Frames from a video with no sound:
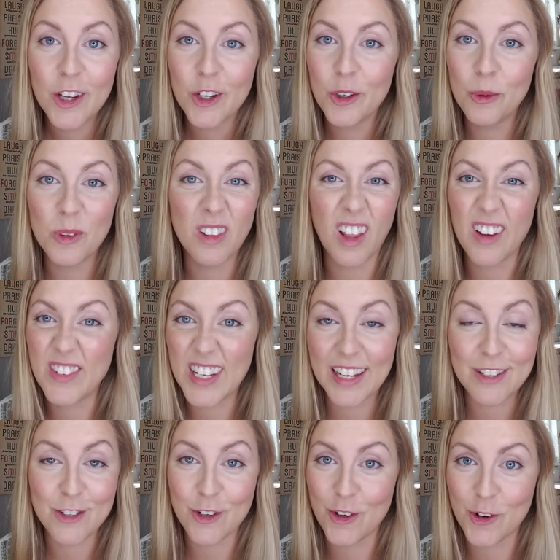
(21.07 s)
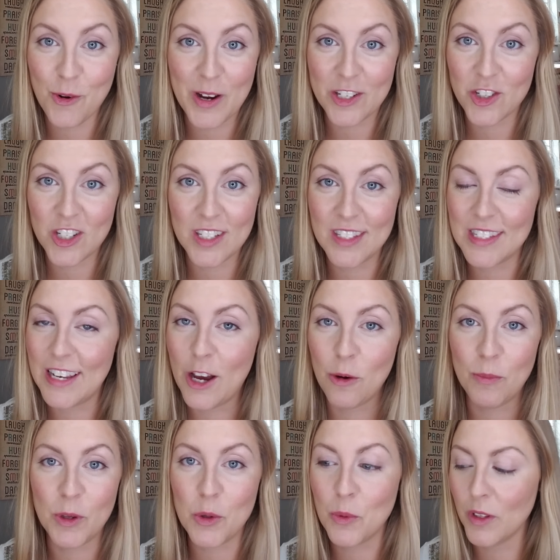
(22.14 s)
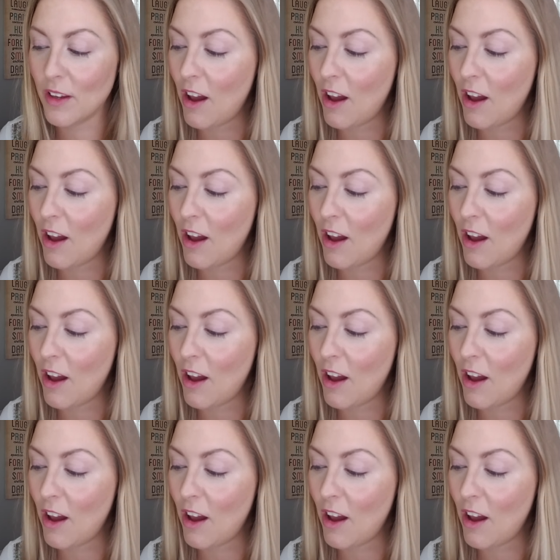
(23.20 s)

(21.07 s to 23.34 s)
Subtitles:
who would love to answer your questions and help you with